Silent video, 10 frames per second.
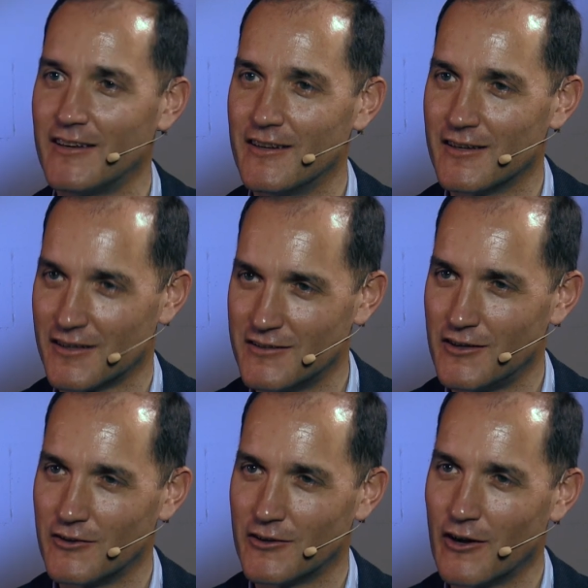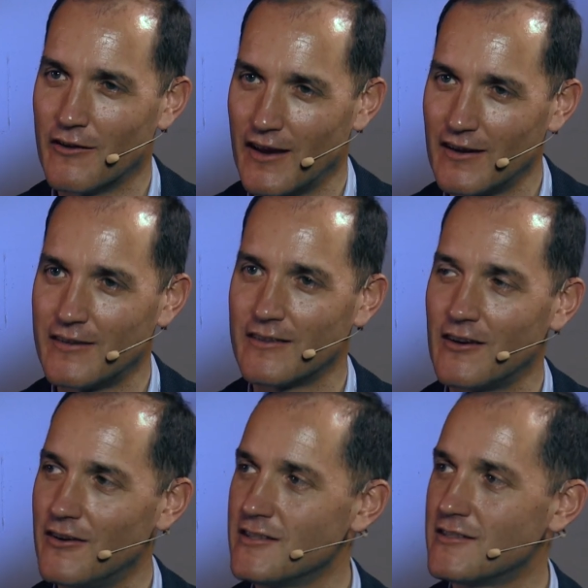to continue to go that. And I think
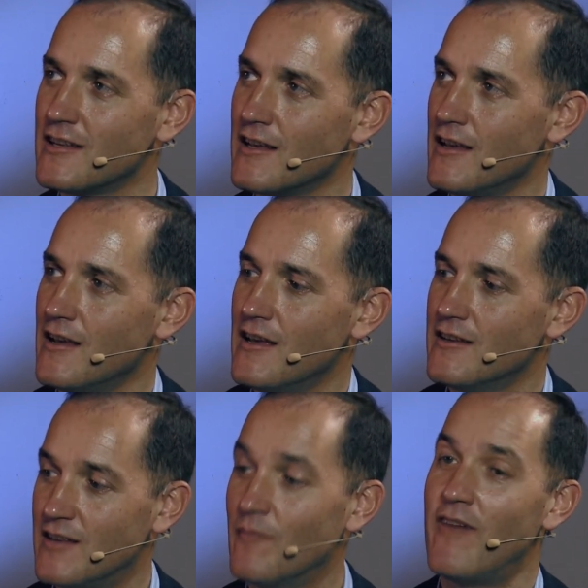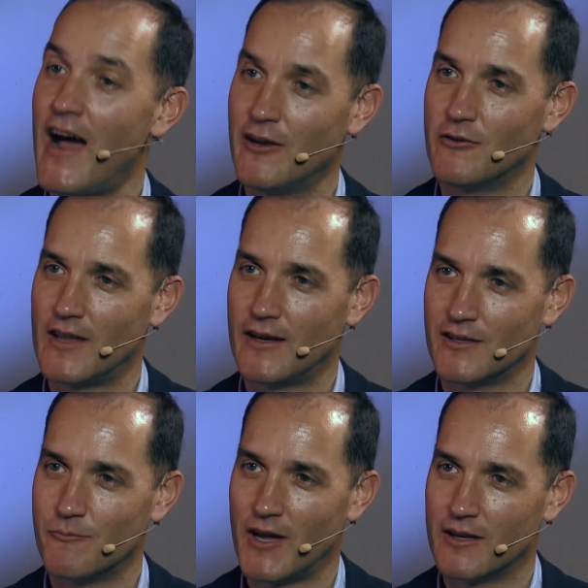there is some value in that
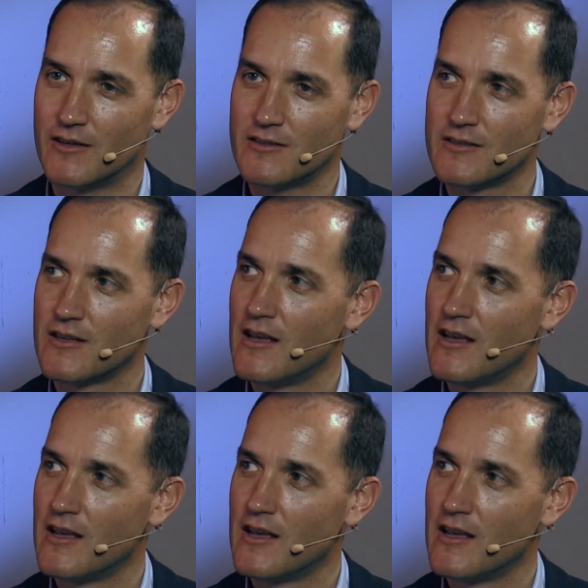independence.